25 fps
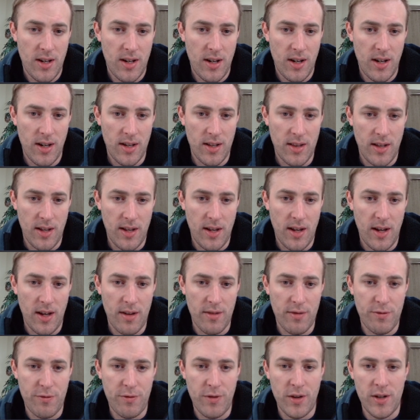And they
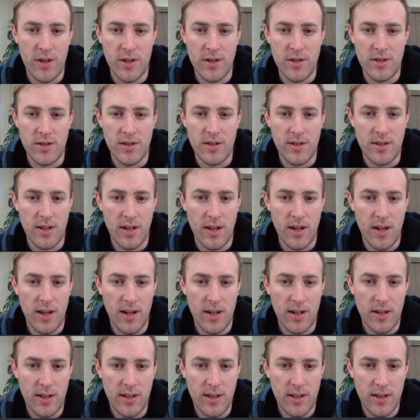have finished
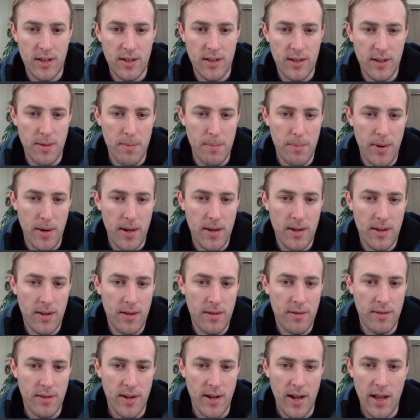
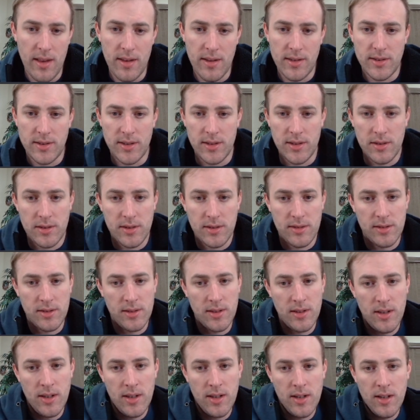competitive analysis
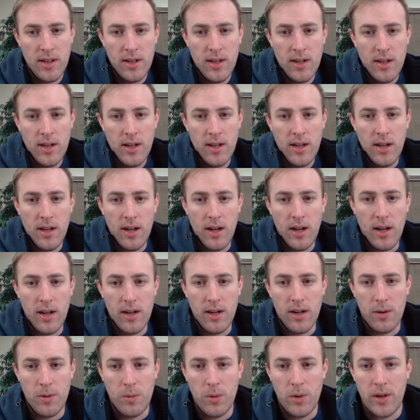
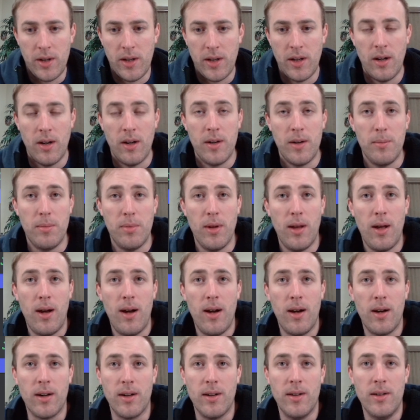and are working on a
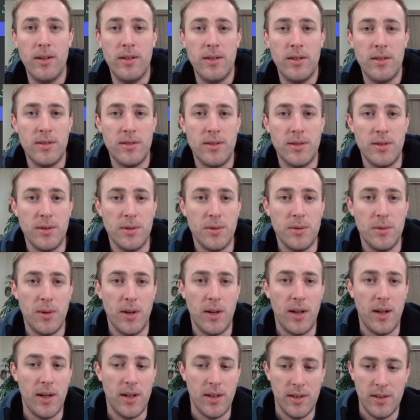blog
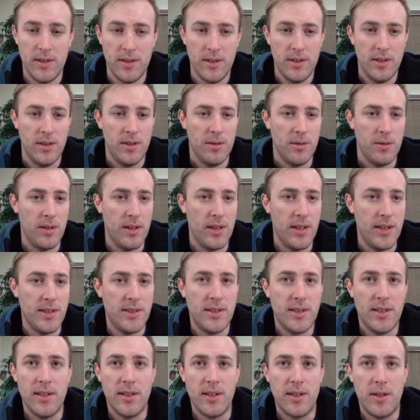to release
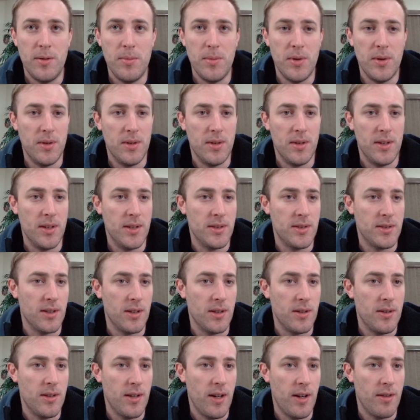to the community.
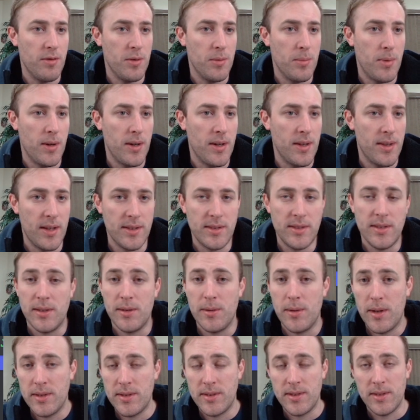So everybody that's
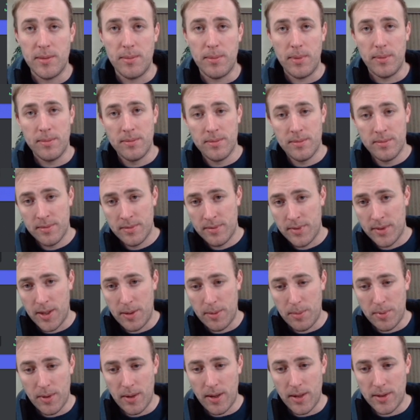interested,
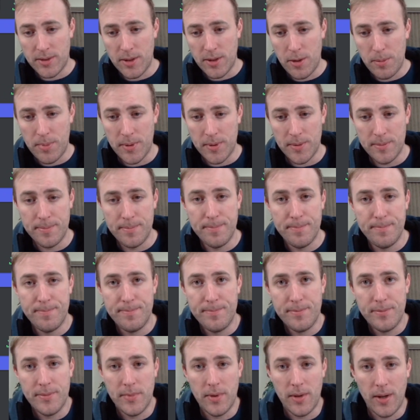keep your eyes open.
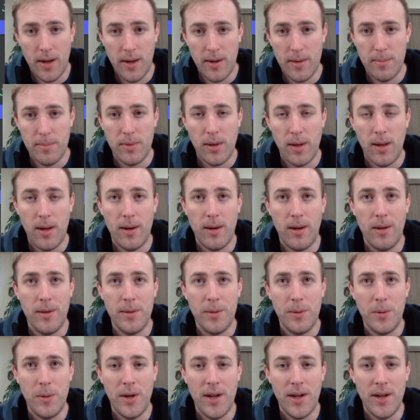We got a blog on
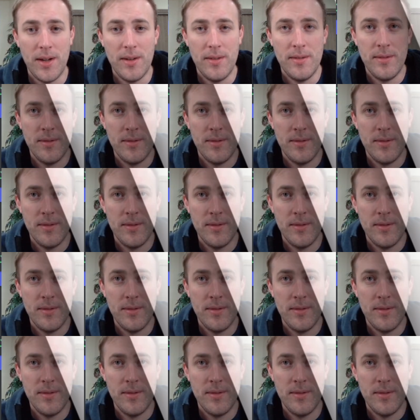the way.